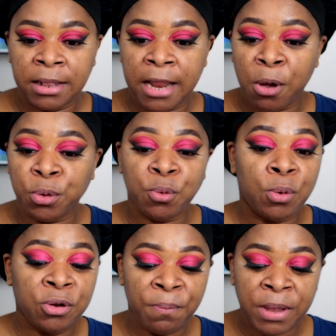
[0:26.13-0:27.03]
Now you
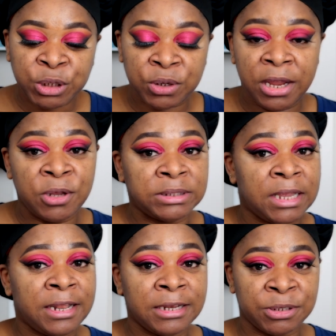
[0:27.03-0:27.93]
want to make sure that your
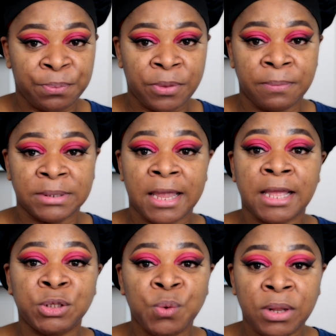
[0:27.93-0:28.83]
skin is prepped. I
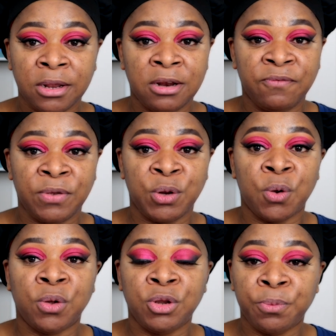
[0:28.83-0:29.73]
can do another
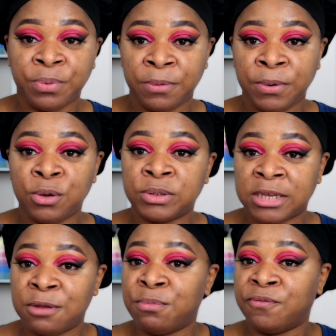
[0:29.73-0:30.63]
video on you prepping your
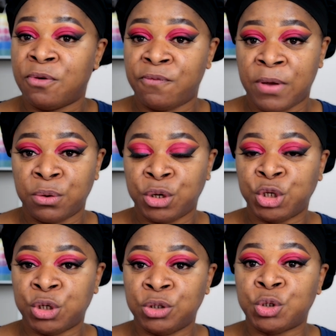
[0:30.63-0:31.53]
skin before
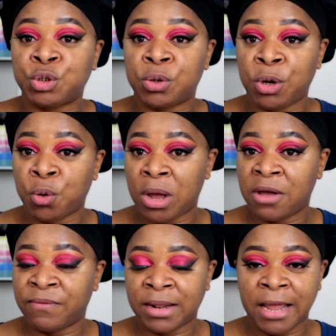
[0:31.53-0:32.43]
foundation, just so that you
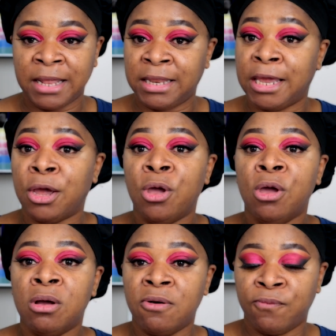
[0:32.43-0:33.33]
have an idea
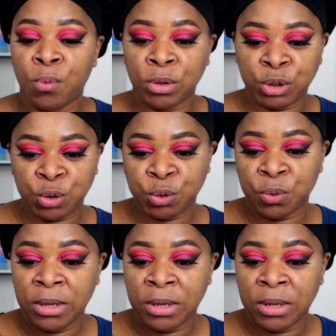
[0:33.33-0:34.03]
of what to do.